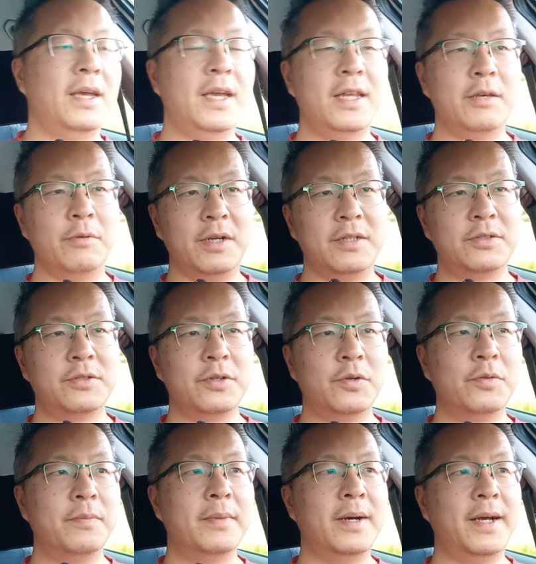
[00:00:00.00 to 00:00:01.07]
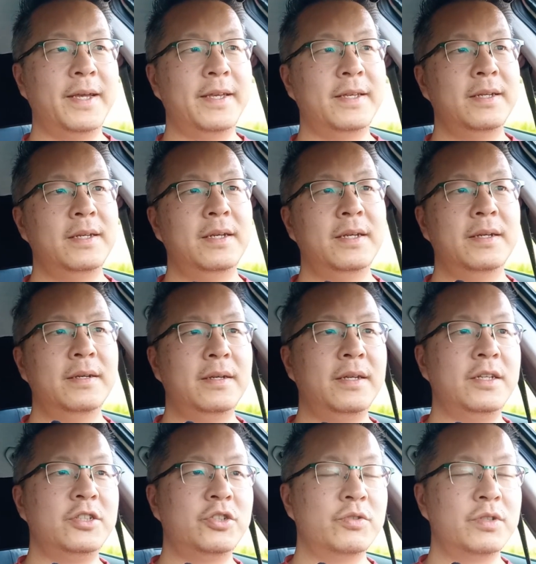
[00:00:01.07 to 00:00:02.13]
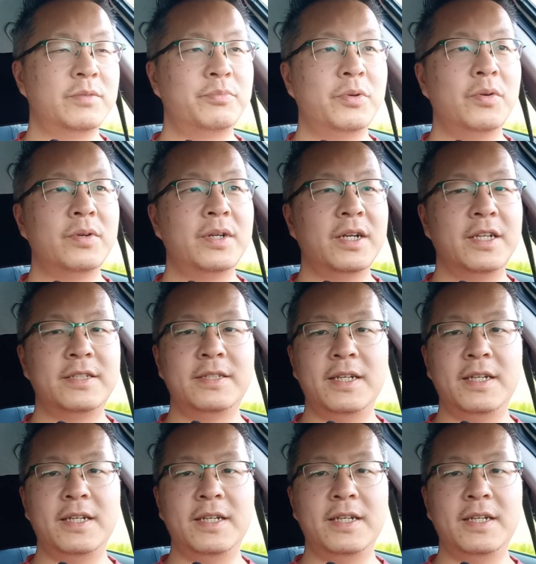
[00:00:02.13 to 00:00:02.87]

Anyway, so my insurance broker